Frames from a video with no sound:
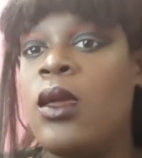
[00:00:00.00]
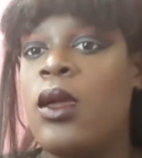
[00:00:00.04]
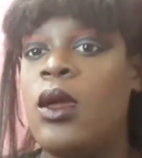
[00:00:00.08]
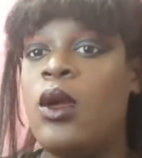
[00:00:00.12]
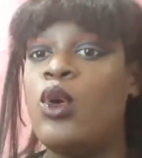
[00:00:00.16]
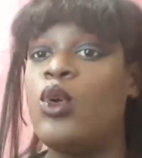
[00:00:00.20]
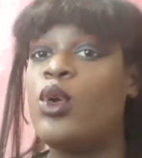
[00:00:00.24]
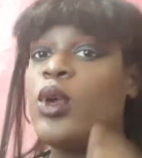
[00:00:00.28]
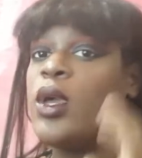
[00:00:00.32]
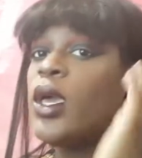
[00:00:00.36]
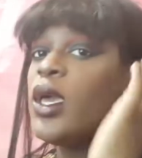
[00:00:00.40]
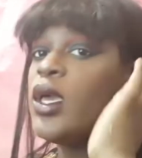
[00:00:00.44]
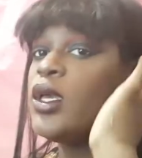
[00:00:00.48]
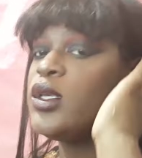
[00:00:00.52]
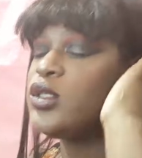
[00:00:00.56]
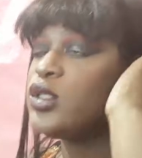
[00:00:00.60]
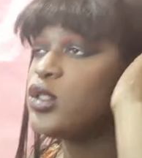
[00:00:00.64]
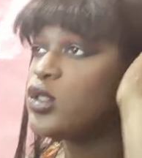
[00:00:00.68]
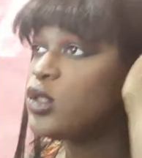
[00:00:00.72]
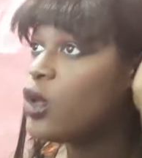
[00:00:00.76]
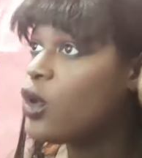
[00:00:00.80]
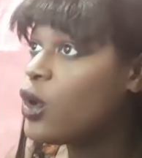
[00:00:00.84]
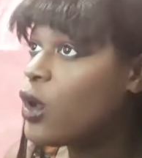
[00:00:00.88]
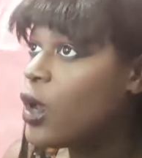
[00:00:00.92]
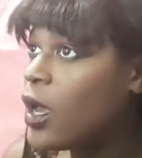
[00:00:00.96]
Okay,
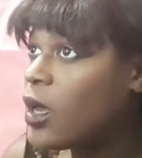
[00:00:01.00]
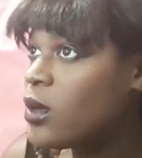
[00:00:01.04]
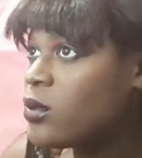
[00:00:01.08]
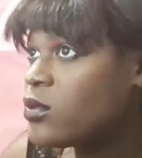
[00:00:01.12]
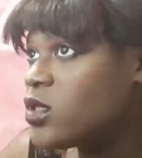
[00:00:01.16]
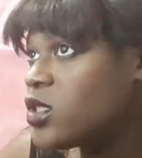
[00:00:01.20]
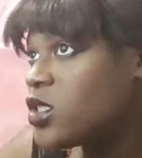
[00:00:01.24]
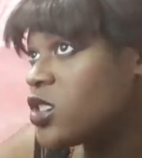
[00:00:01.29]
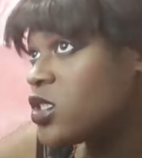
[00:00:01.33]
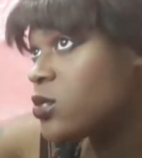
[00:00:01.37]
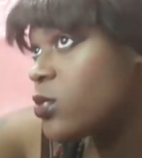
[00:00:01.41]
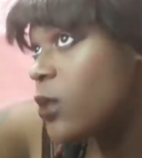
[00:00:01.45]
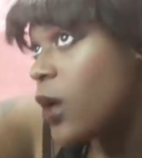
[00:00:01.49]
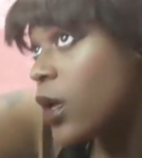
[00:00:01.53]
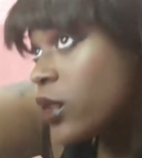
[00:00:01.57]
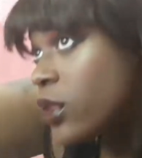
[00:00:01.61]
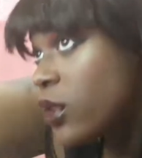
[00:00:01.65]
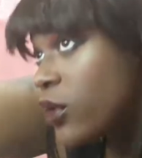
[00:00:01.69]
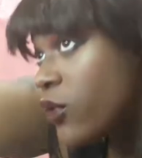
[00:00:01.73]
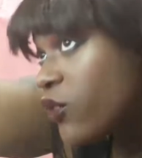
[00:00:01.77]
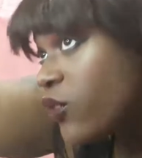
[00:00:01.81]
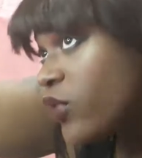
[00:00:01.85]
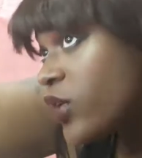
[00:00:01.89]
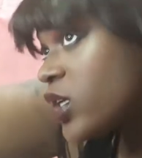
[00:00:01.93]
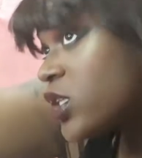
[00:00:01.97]
so I'm just about
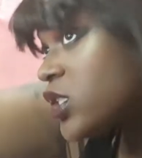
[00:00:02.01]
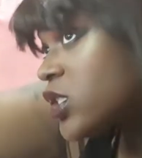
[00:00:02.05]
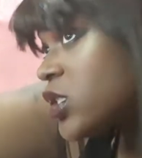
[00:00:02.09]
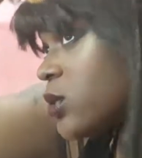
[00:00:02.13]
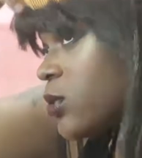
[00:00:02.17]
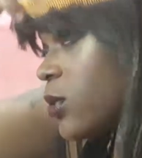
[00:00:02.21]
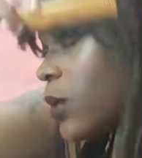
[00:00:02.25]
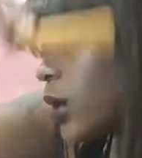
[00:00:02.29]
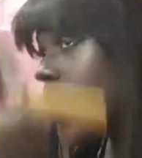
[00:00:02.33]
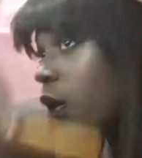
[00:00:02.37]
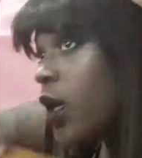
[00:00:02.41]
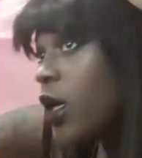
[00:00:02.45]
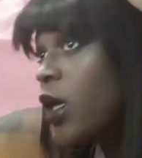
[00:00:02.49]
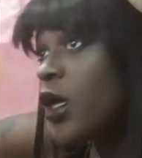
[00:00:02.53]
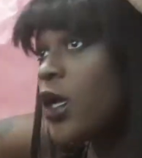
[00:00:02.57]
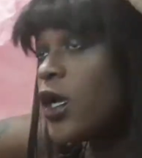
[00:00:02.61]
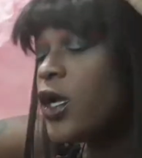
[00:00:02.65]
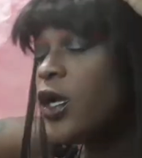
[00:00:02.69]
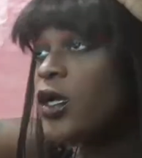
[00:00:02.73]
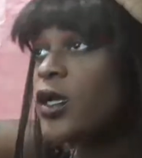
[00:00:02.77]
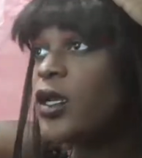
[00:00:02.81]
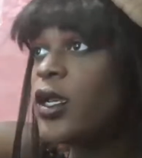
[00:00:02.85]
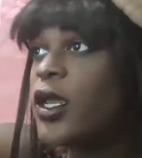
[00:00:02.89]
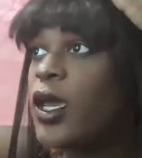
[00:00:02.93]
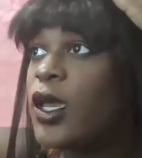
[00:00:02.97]
to fix my
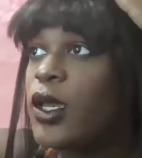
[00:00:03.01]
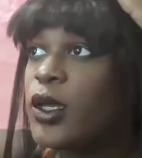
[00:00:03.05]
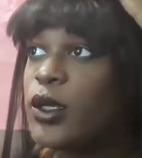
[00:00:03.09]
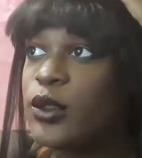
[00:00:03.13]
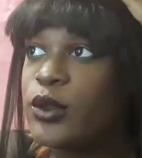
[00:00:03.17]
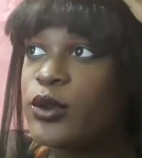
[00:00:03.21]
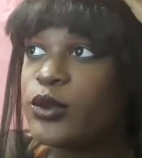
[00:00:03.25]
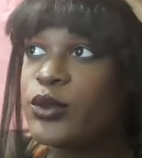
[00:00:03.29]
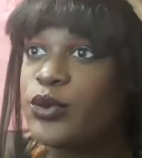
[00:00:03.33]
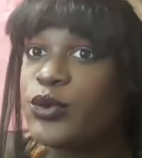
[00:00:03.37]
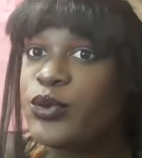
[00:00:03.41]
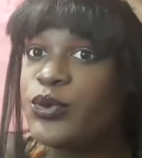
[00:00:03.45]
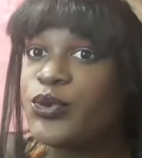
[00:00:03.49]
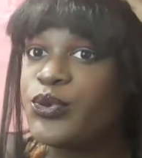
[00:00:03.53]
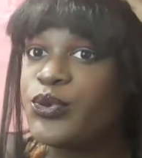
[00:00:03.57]
hair now